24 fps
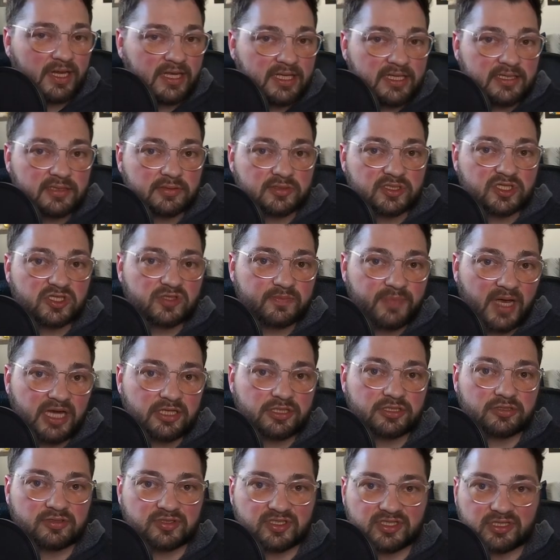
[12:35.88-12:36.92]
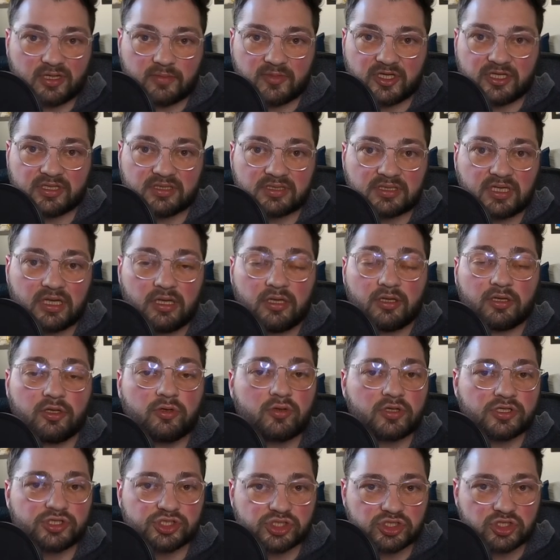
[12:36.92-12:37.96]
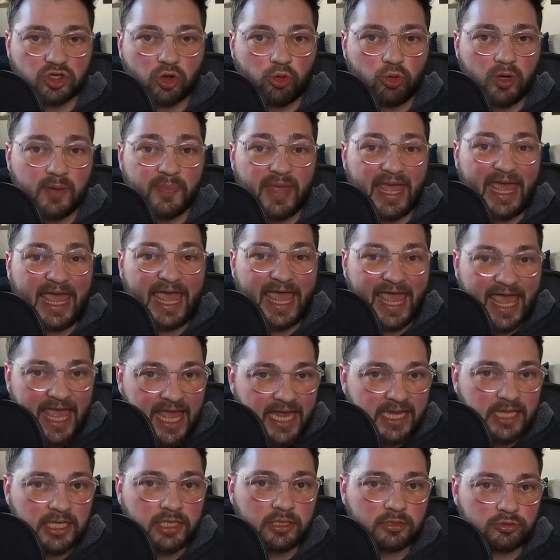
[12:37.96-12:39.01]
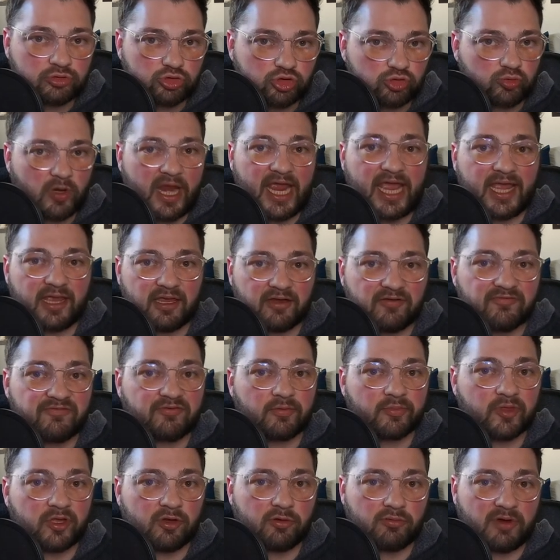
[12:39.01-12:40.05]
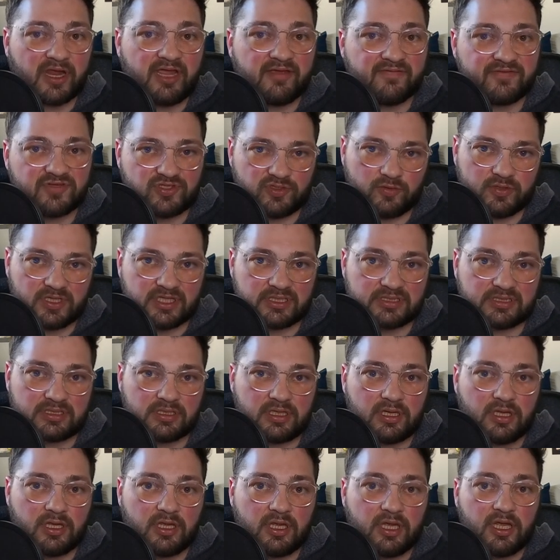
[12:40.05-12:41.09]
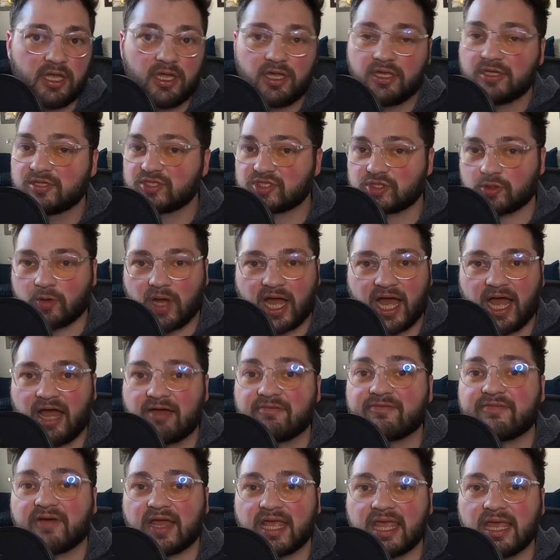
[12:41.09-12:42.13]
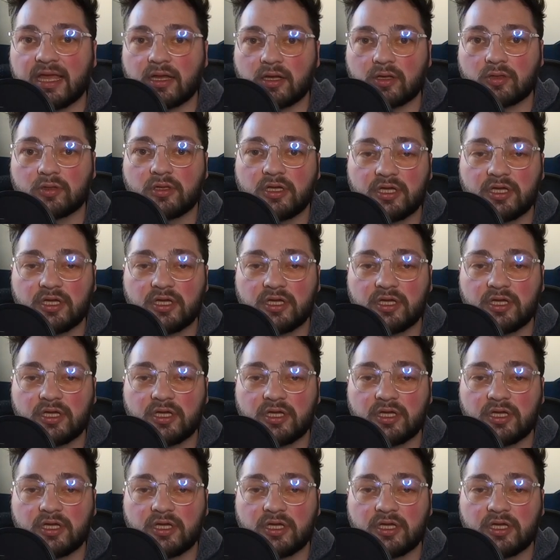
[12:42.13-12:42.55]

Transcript: he is special summoned, you can just equip any dragon from the grave to it. So Raphael